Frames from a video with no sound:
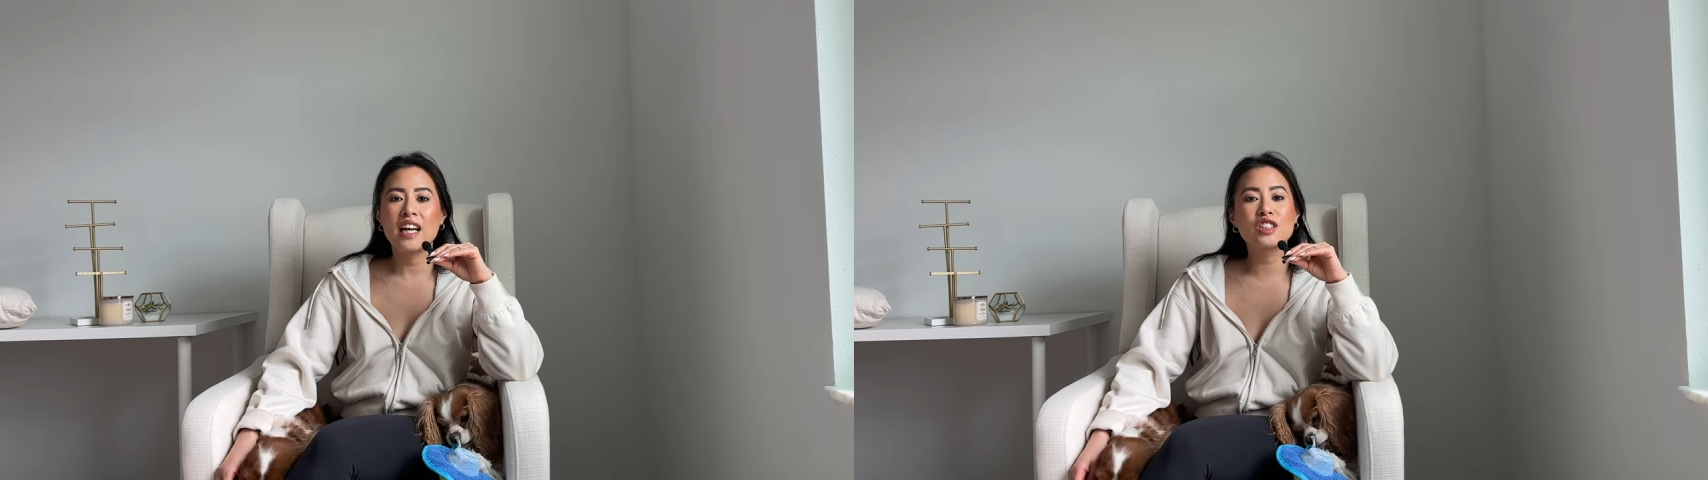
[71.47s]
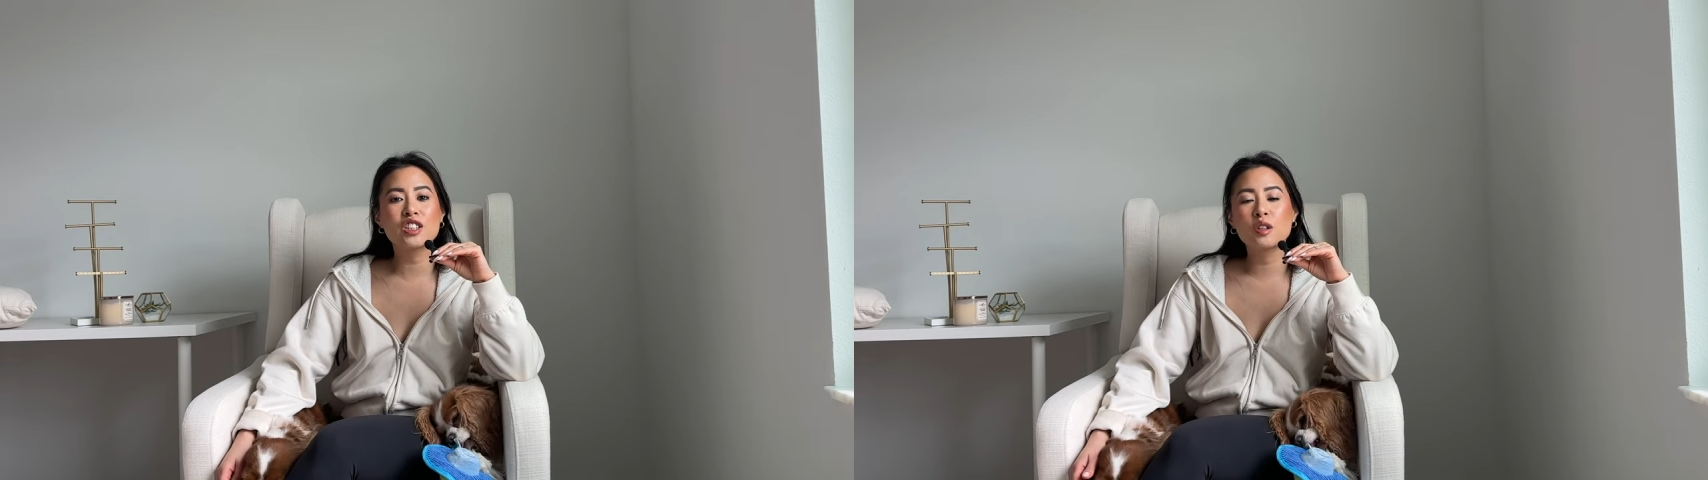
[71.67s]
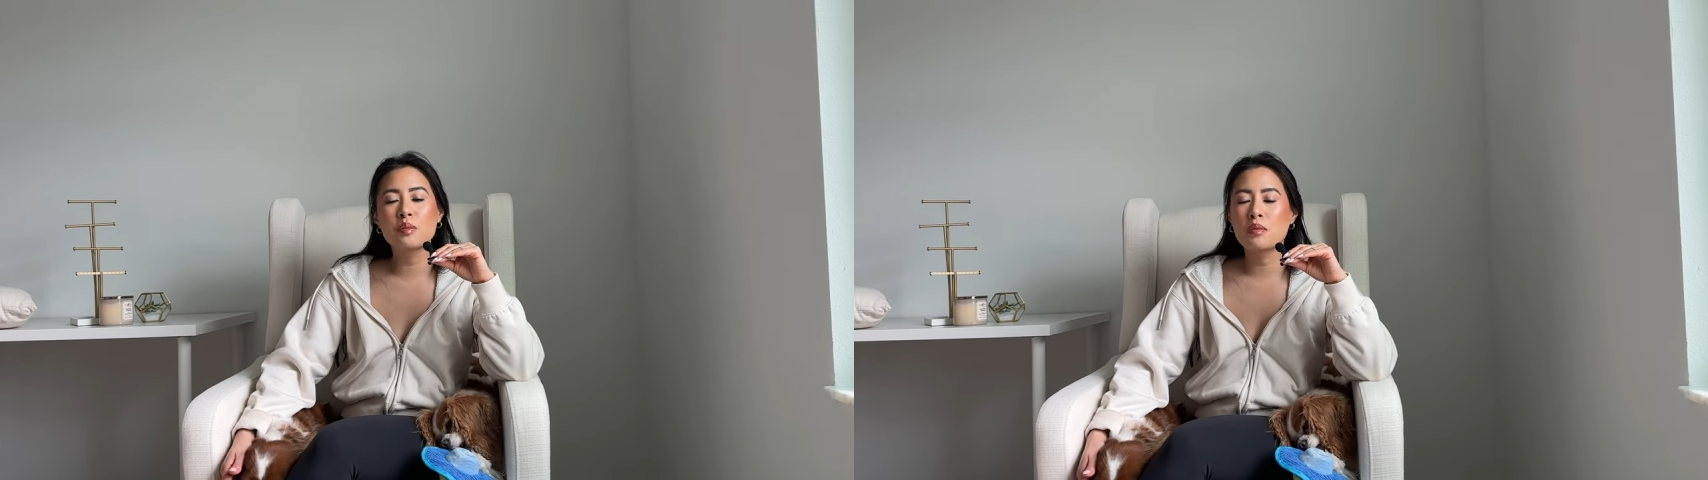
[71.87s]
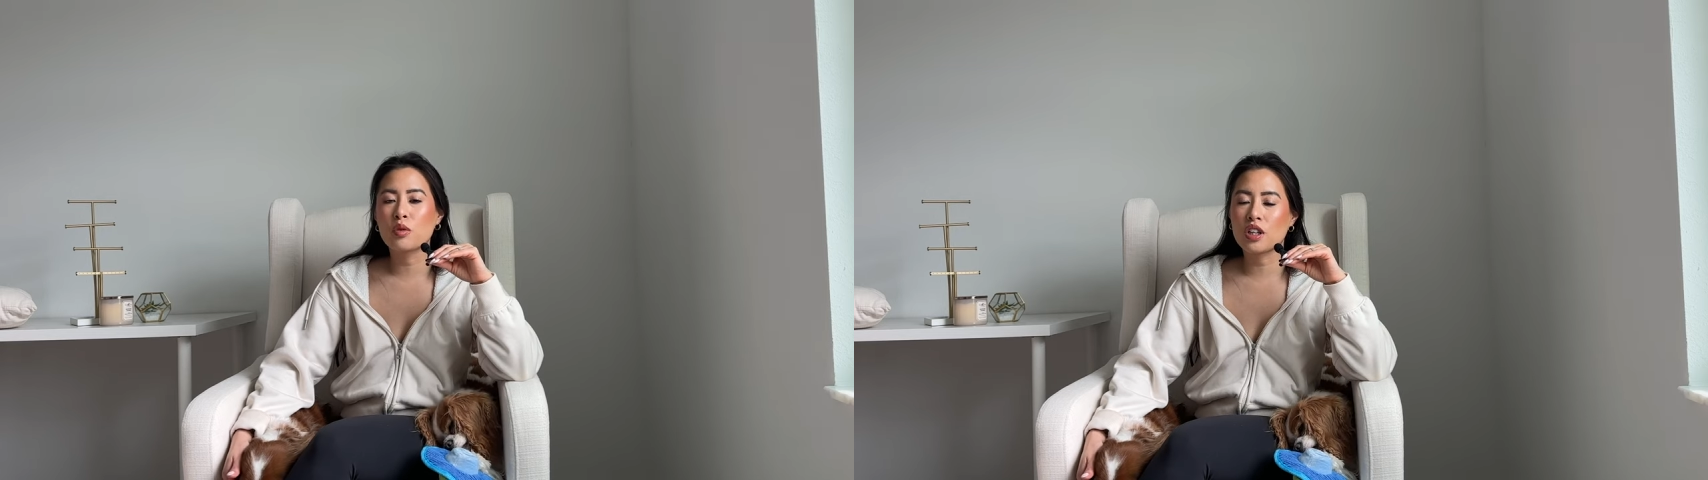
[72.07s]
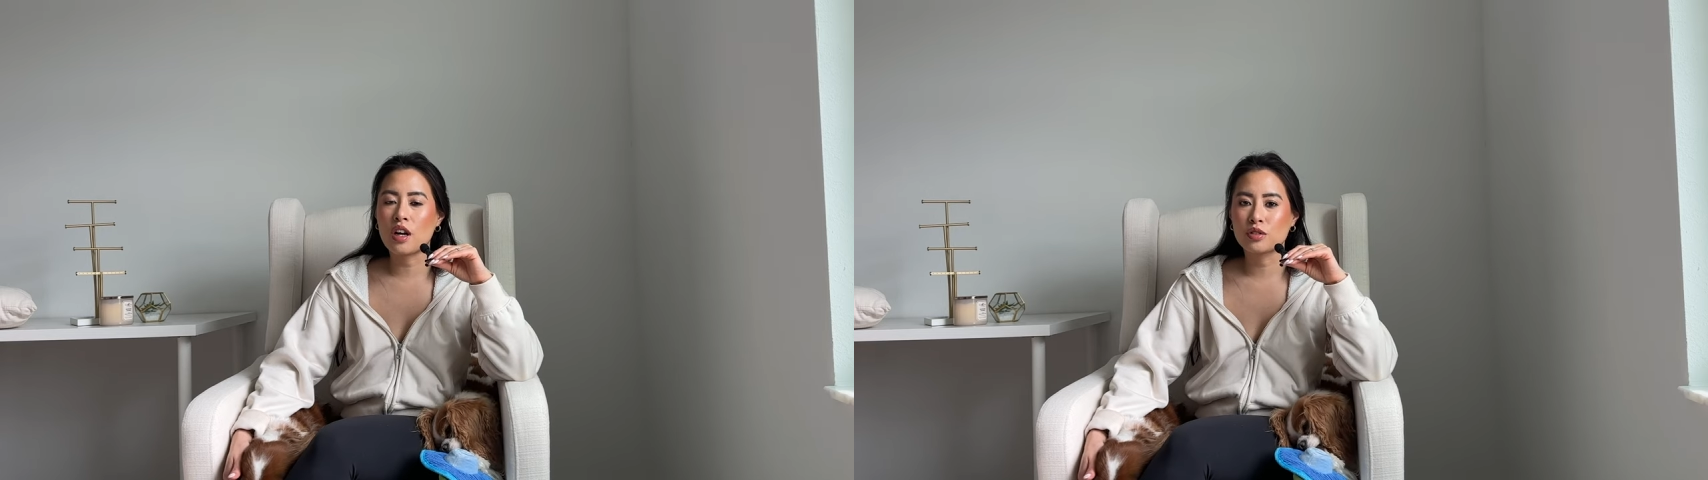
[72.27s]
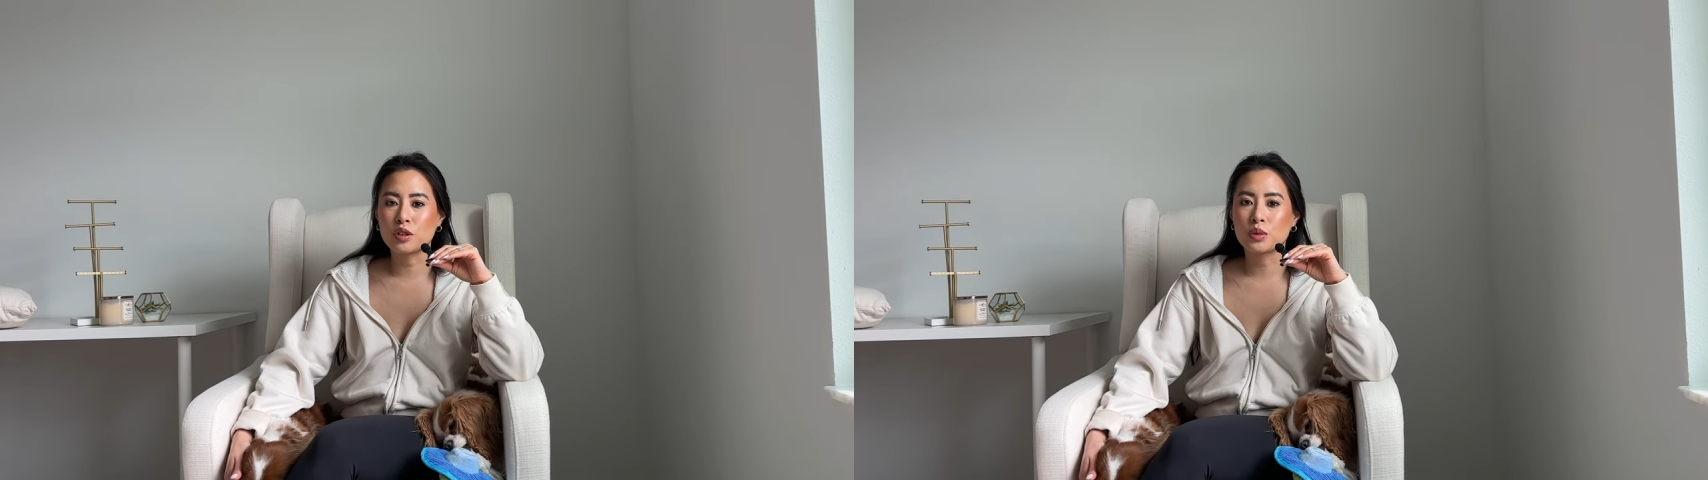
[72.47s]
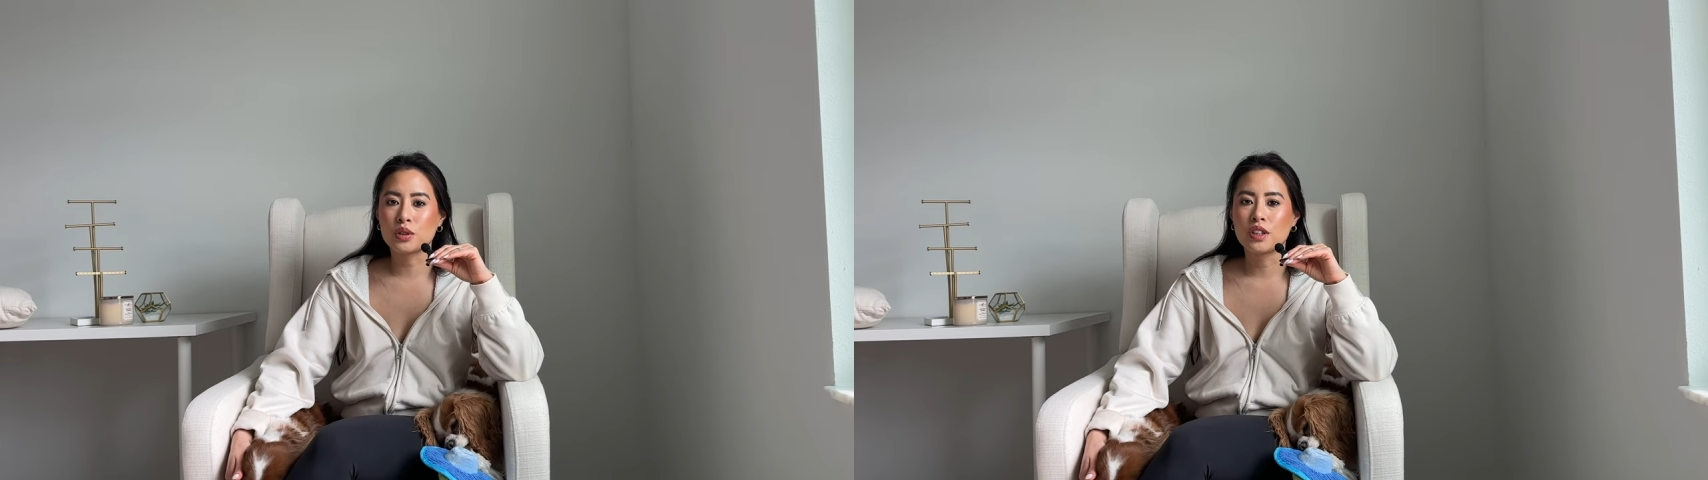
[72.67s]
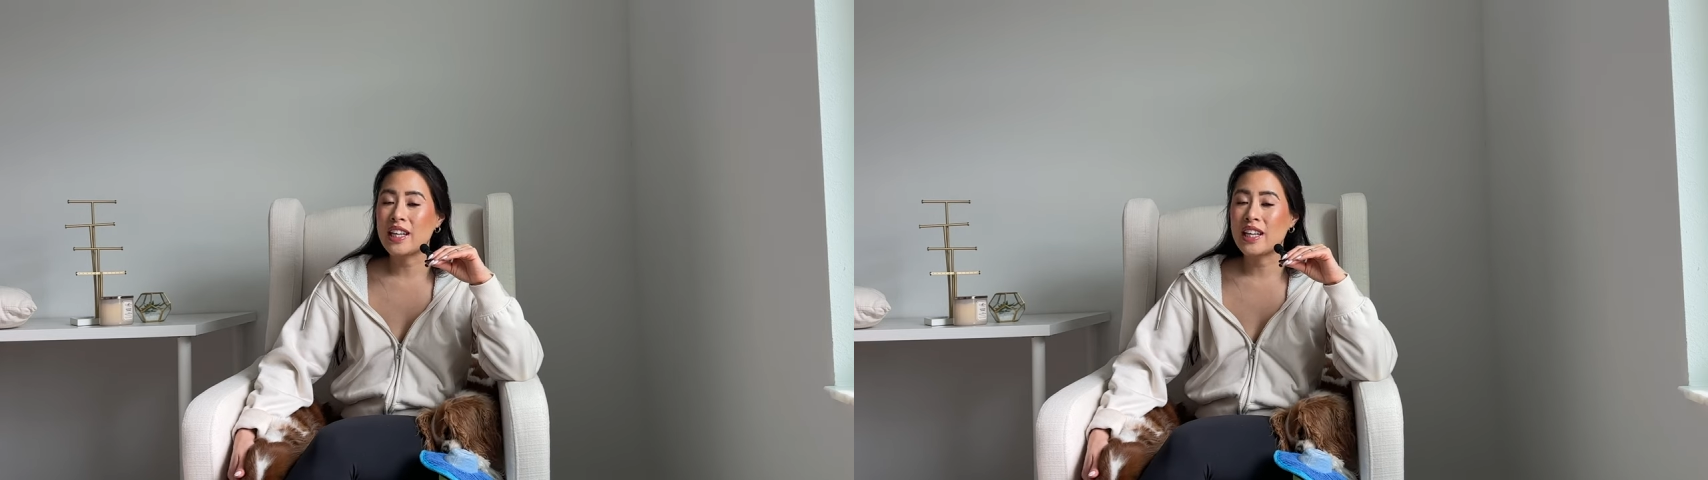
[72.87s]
and just to be more comfortable